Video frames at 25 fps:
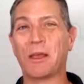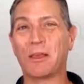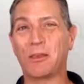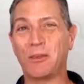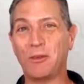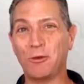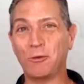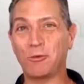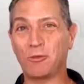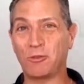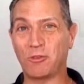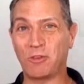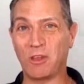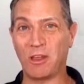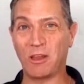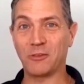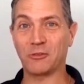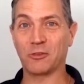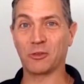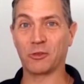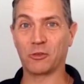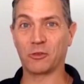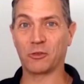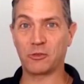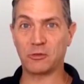make huge
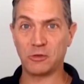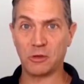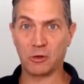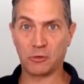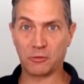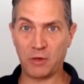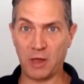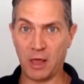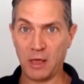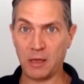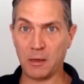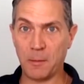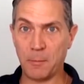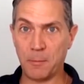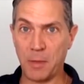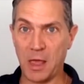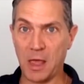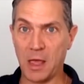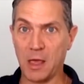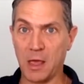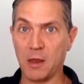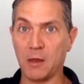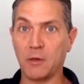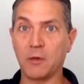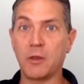changes. You know, take a
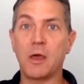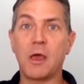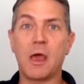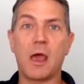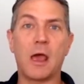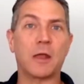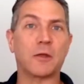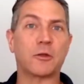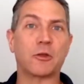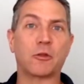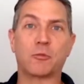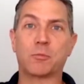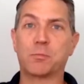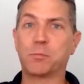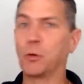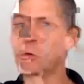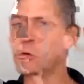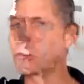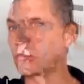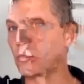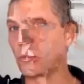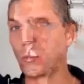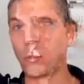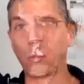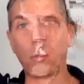band and just
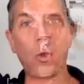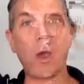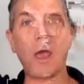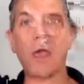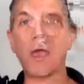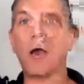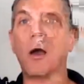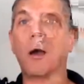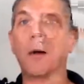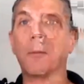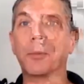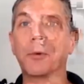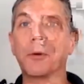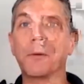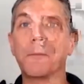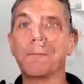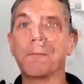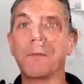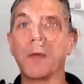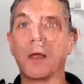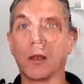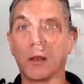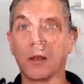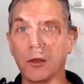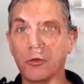boost it way up
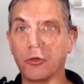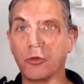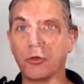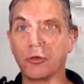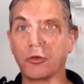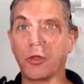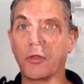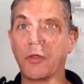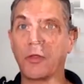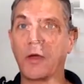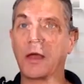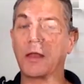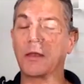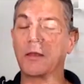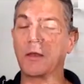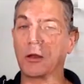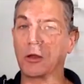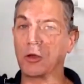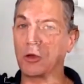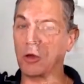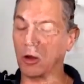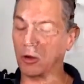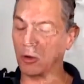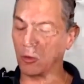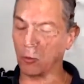and listen to that and then
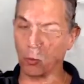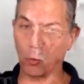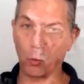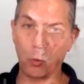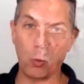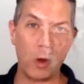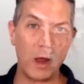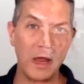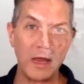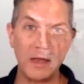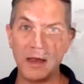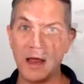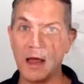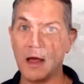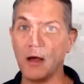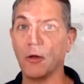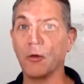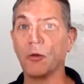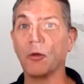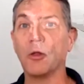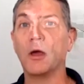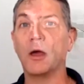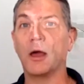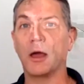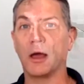cut it way
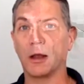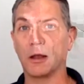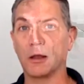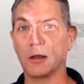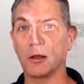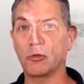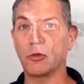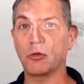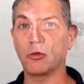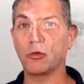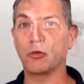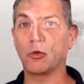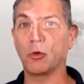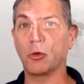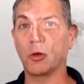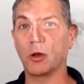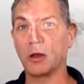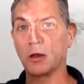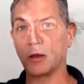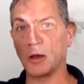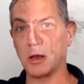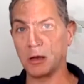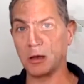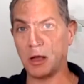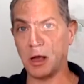down and listen to it and
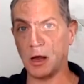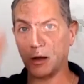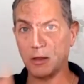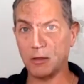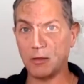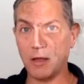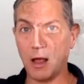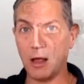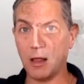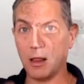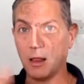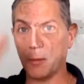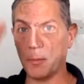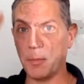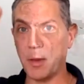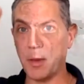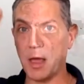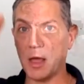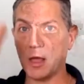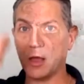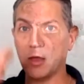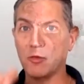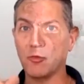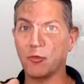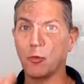then kind of dial it
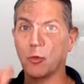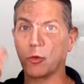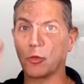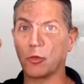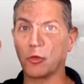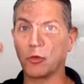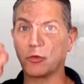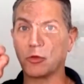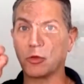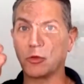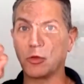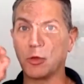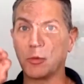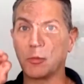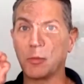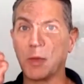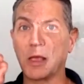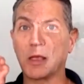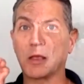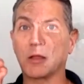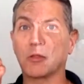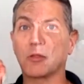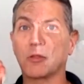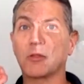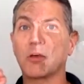back and forth until you
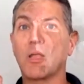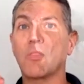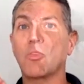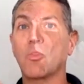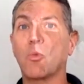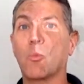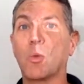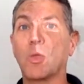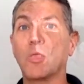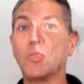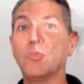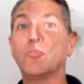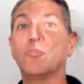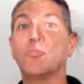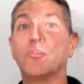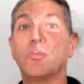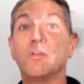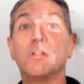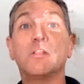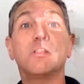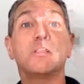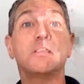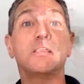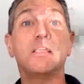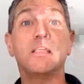make it sound the way you
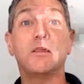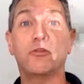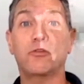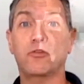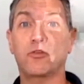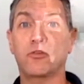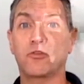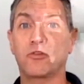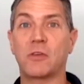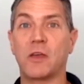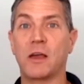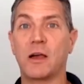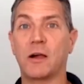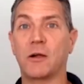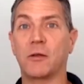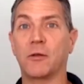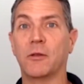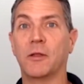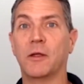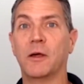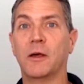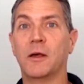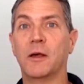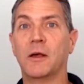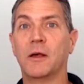feel it needs to sound.
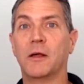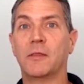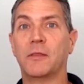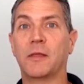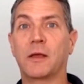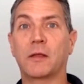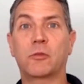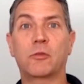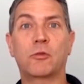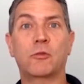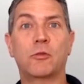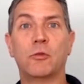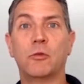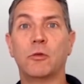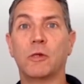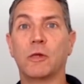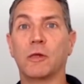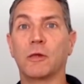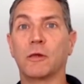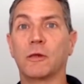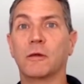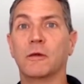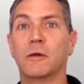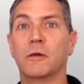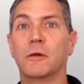That's
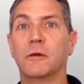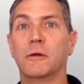tuning.